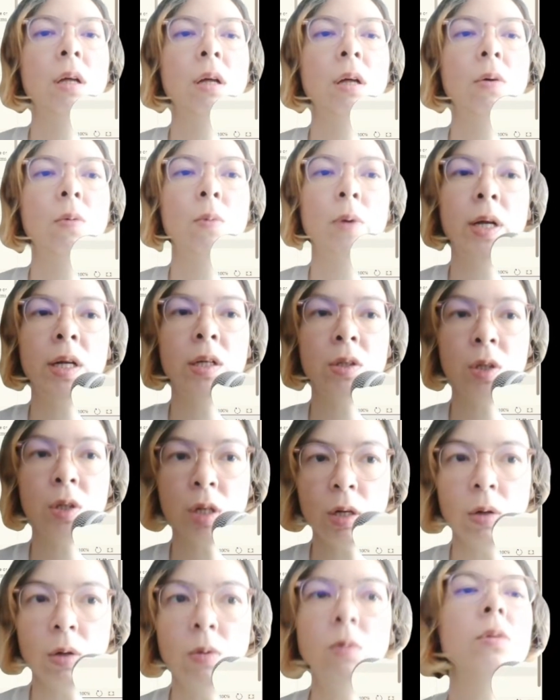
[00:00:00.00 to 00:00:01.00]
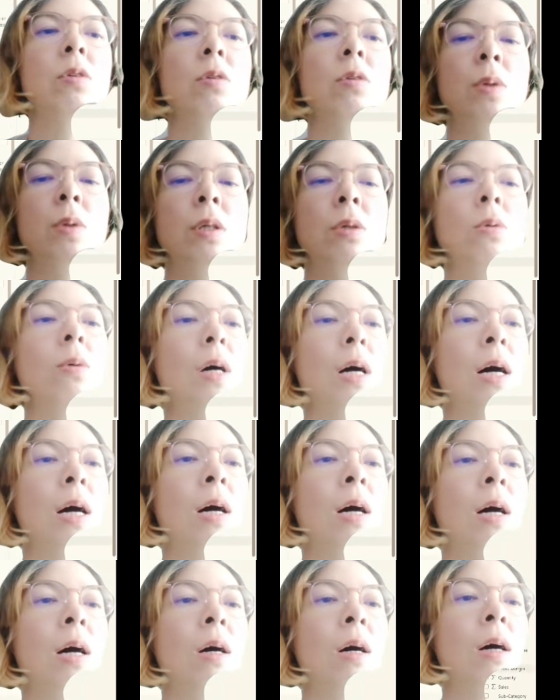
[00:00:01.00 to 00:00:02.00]
ready to go to build
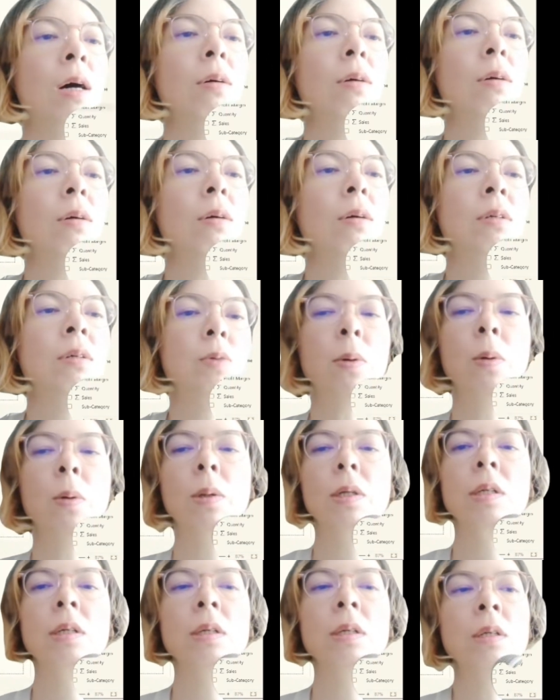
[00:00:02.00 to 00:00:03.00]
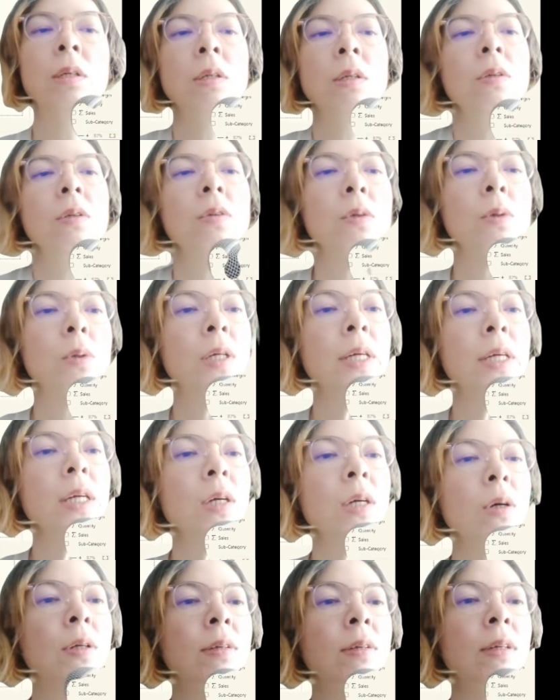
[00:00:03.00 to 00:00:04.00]
our report. So
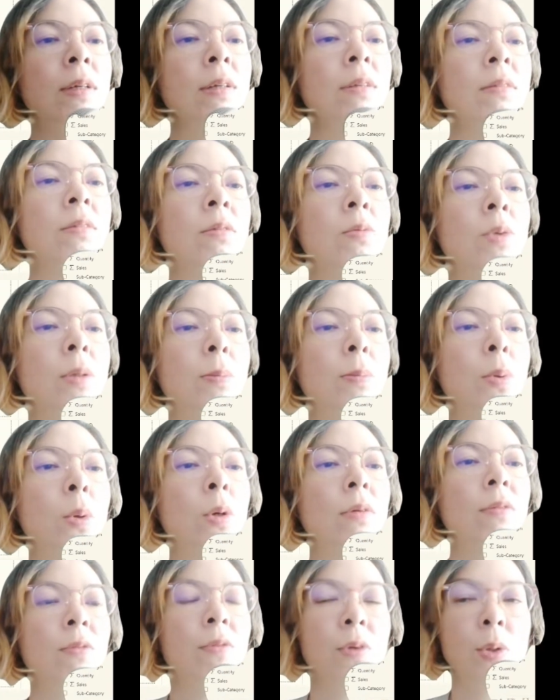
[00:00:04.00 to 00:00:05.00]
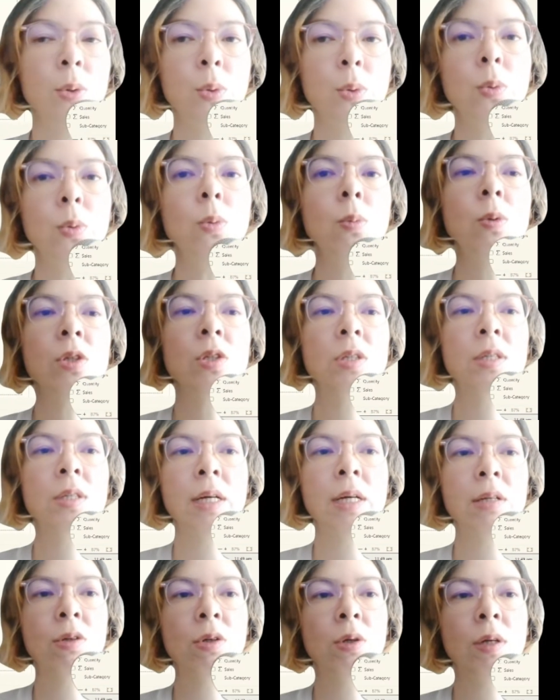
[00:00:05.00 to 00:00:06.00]
click on this report view, which is
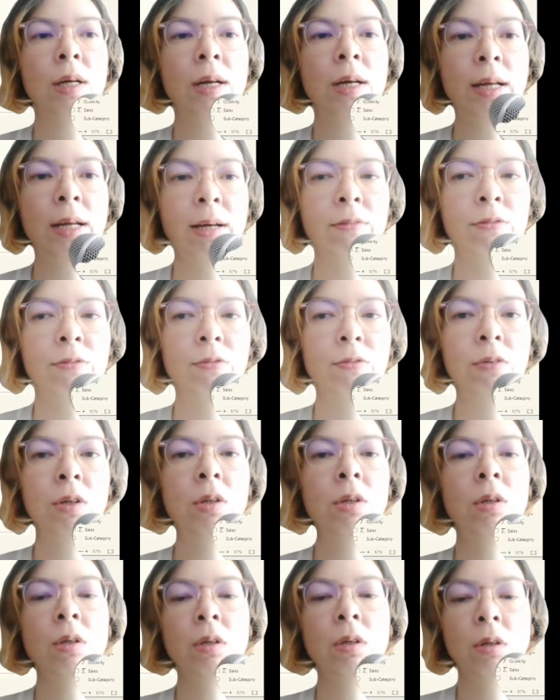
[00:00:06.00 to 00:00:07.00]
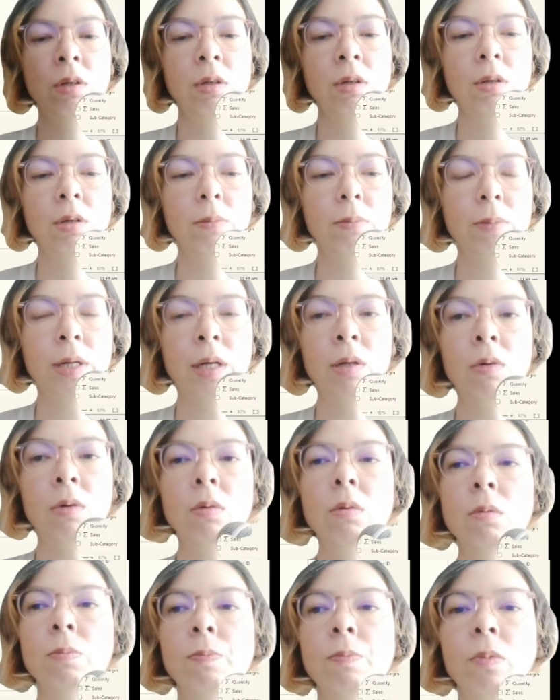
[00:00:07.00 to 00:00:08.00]
at your left
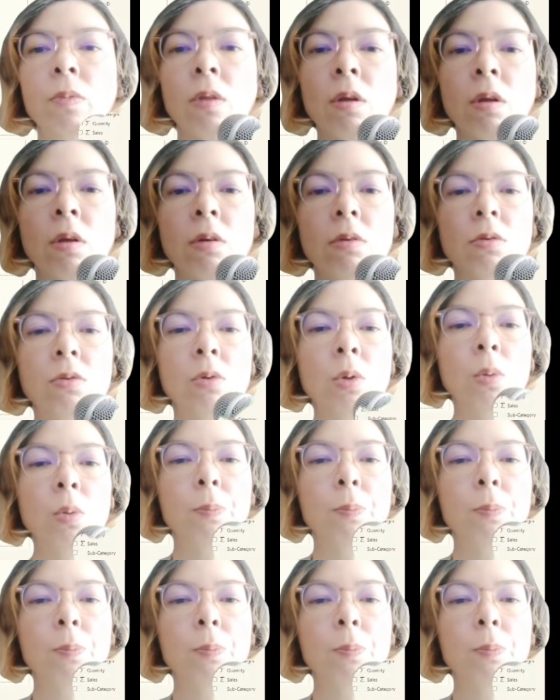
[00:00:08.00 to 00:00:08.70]
panel. So